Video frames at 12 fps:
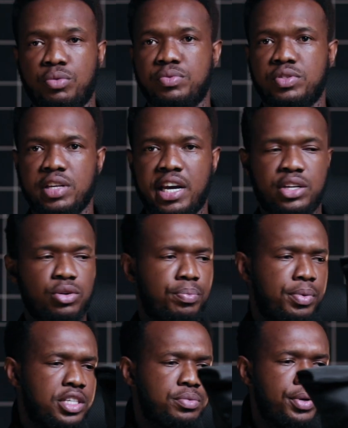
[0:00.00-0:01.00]
side
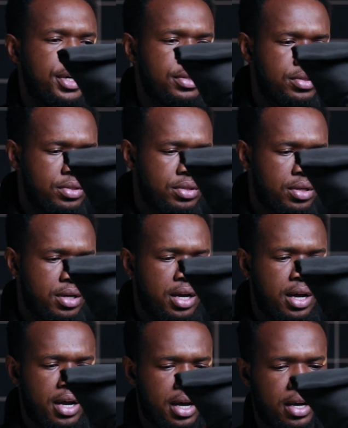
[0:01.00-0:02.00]
compartments.
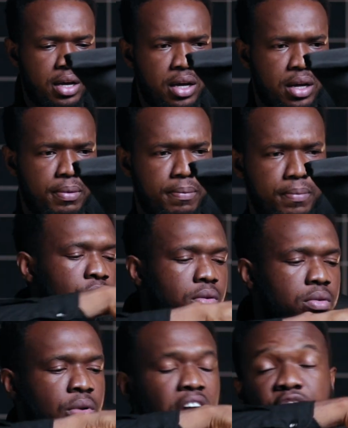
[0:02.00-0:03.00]
We
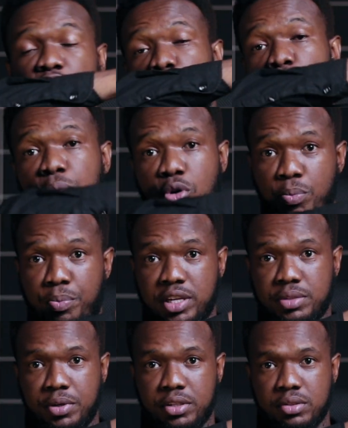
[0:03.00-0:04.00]
have the top
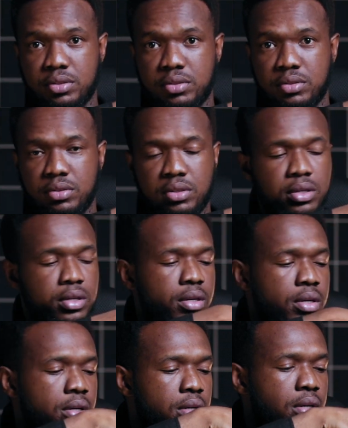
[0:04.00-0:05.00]
compartments,
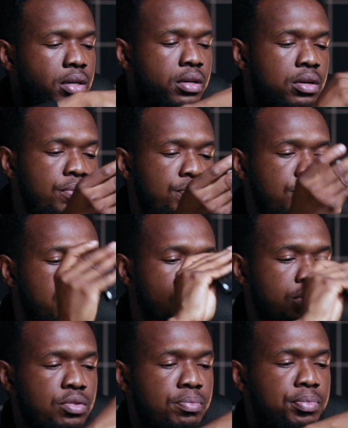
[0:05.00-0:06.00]
puts in
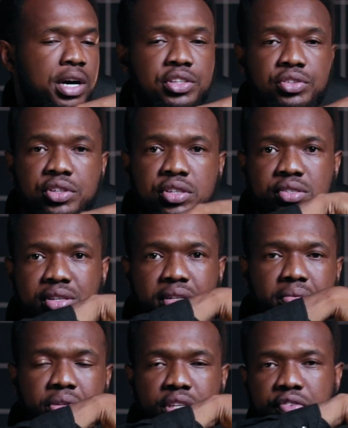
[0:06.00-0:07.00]
some batteries and
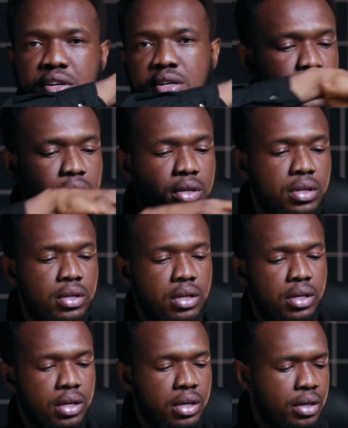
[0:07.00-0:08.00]
whatever,
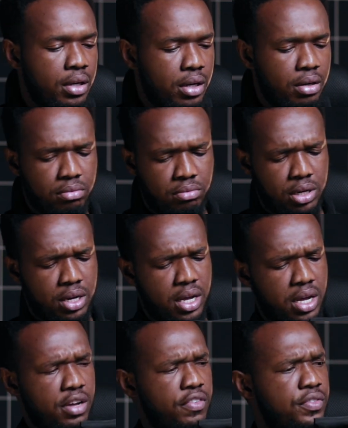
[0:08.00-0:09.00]
and then we
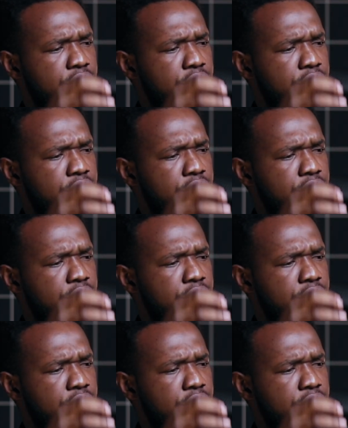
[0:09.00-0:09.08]
have